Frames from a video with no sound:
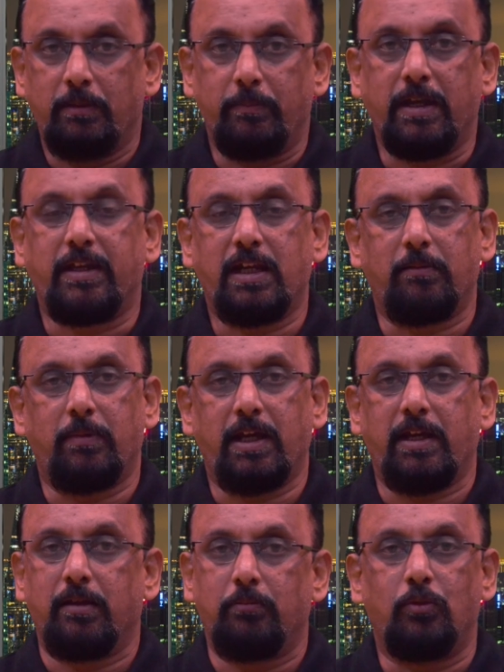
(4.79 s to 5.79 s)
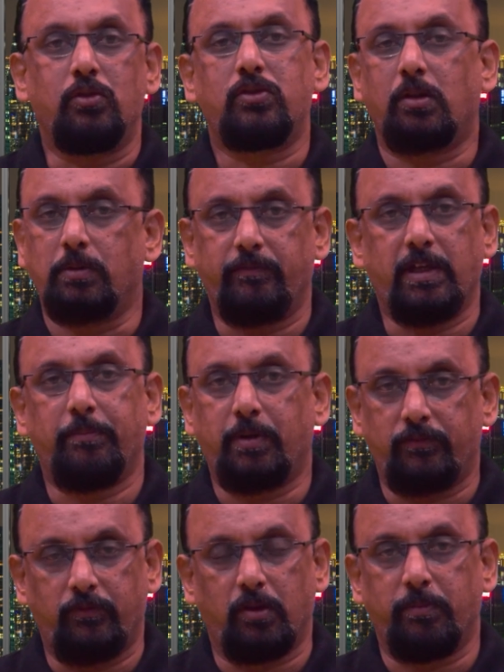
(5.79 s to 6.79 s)
maintained by most of the
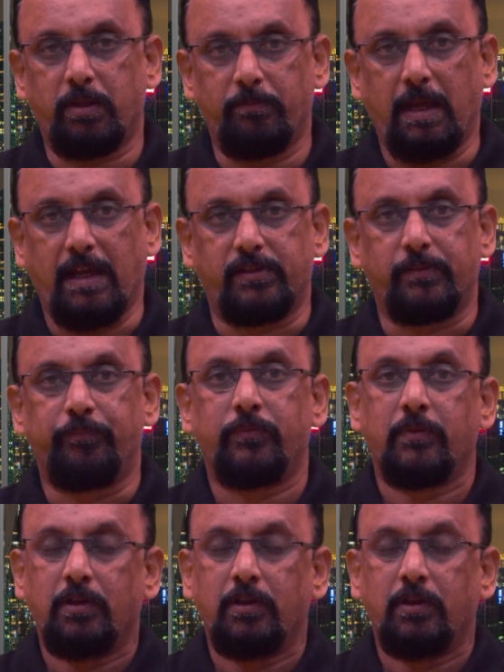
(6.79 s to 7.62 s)
well-performing banks.